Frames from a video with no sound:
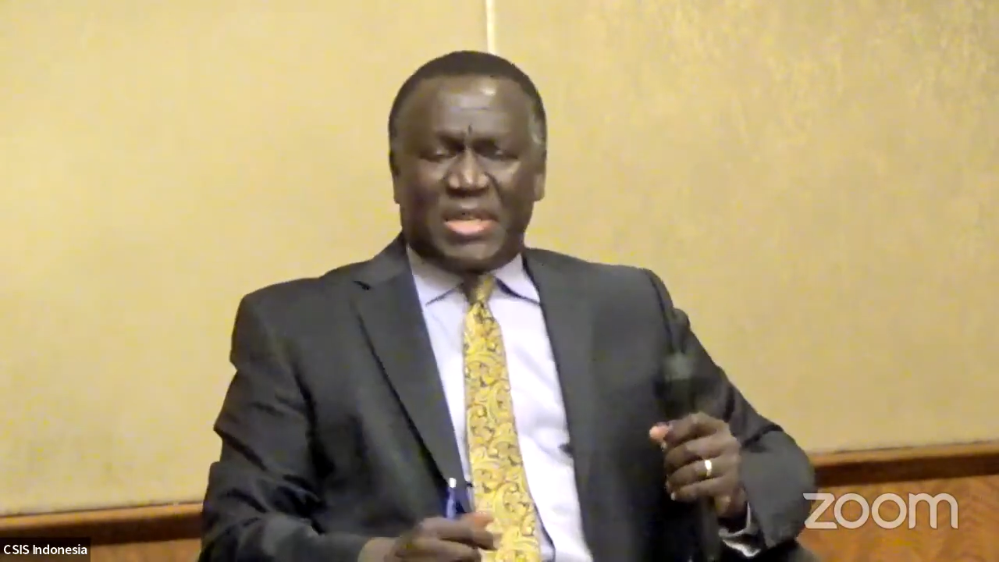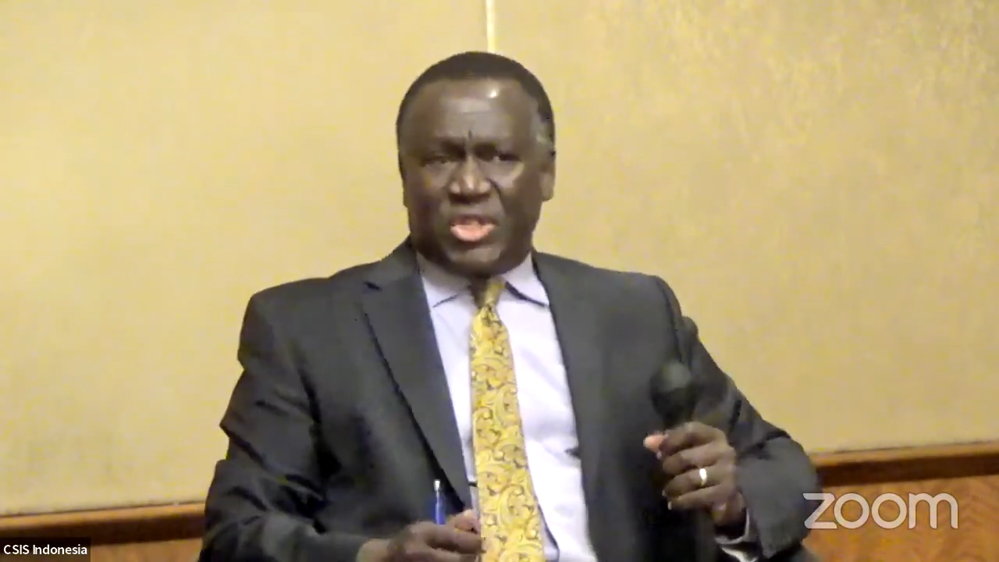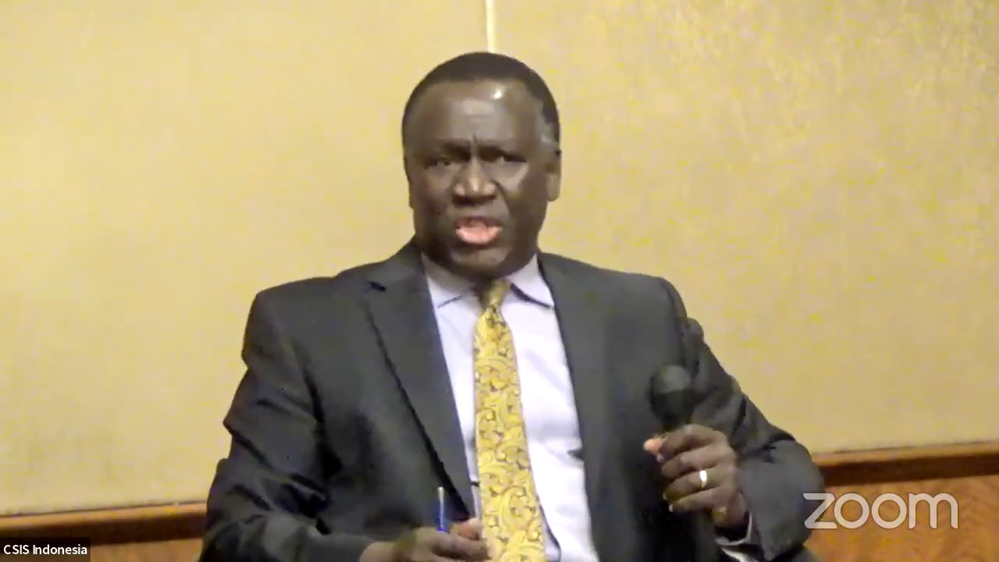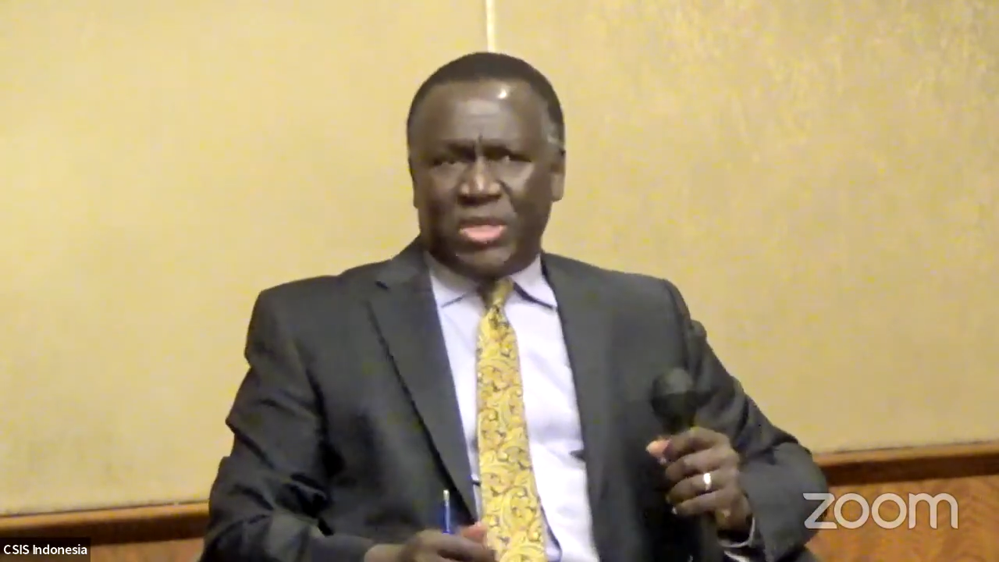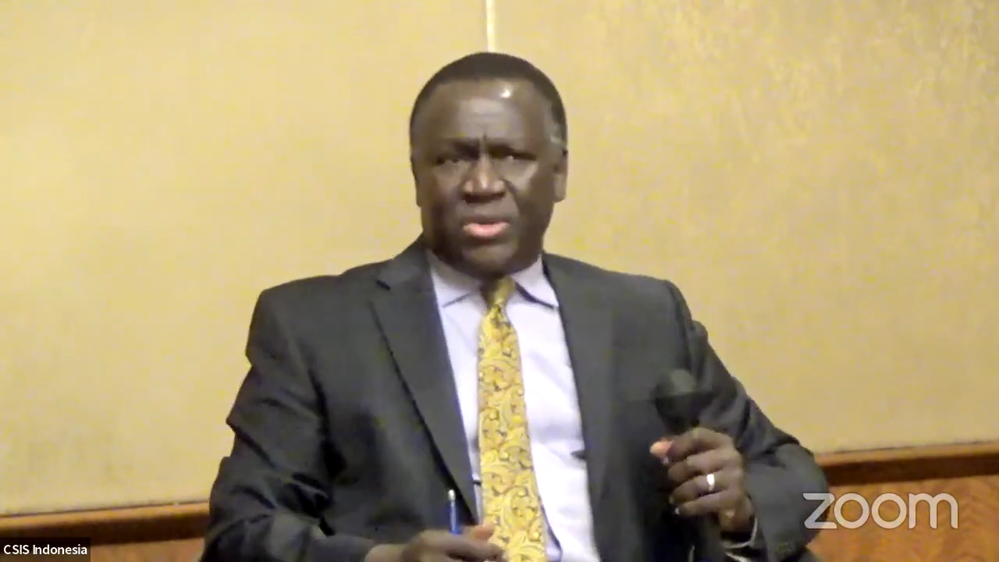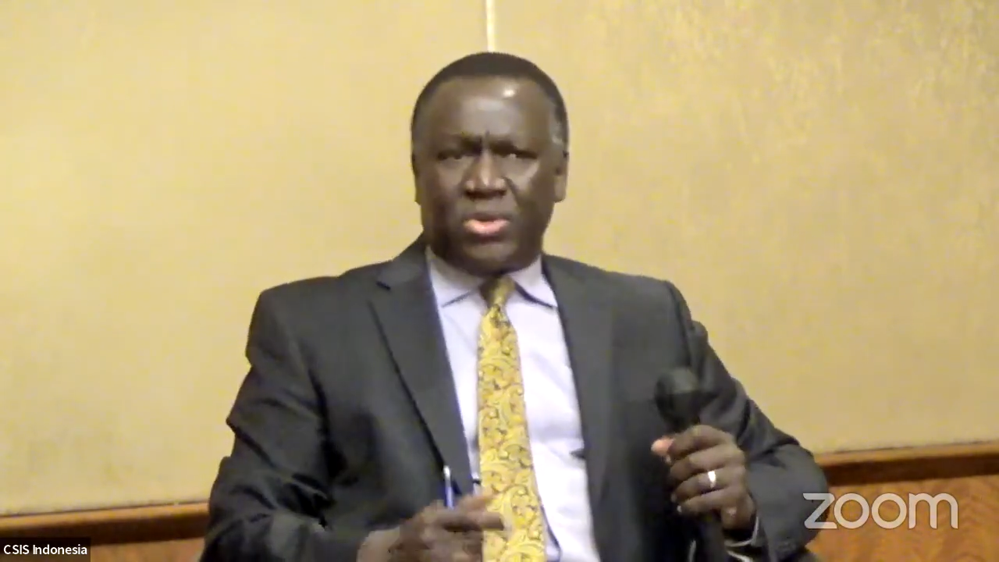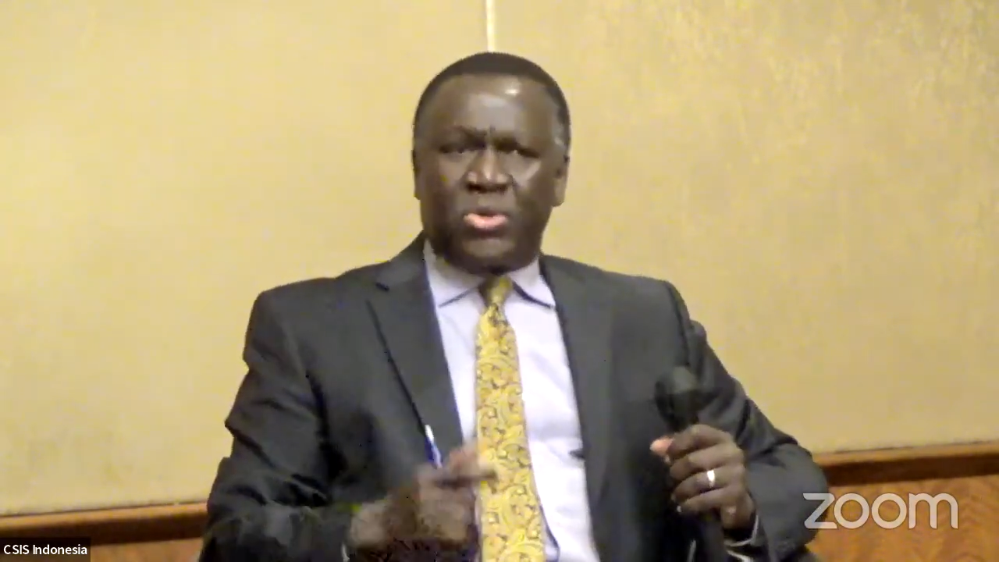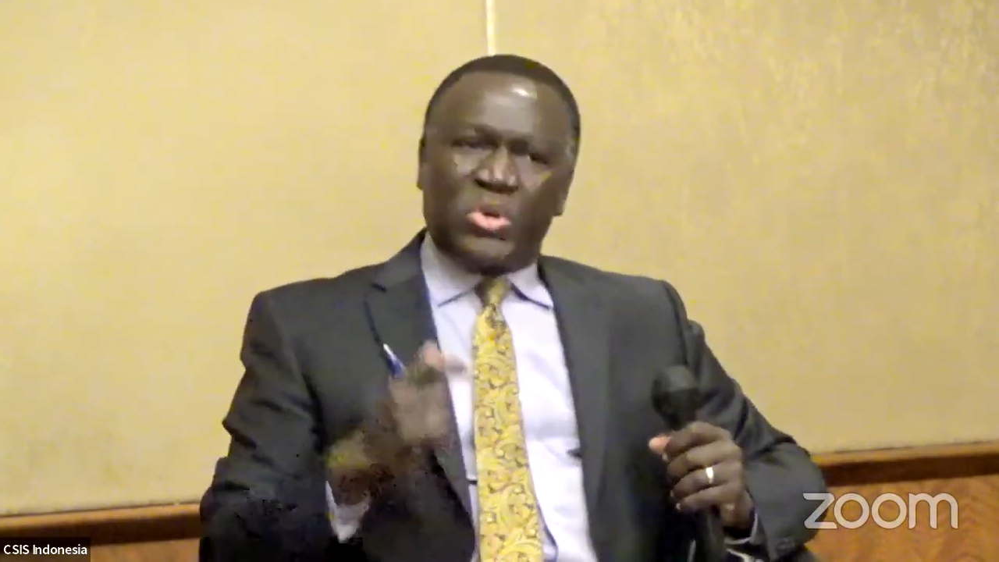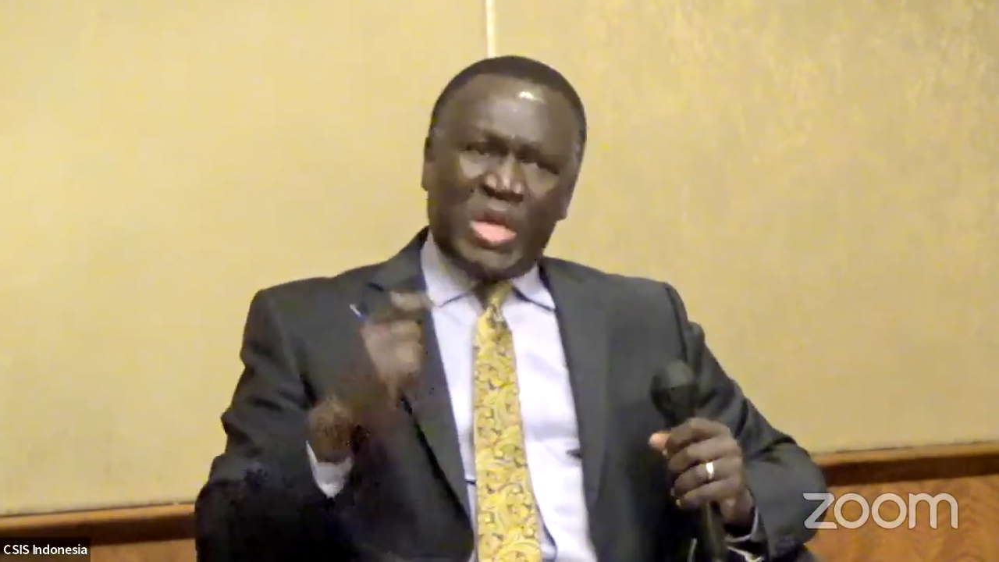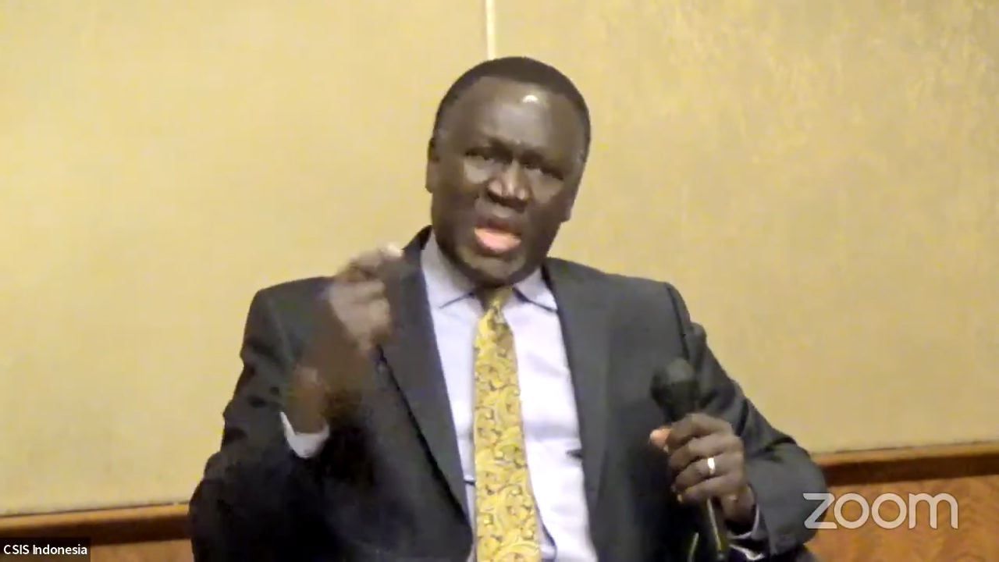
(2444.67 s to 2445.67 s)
General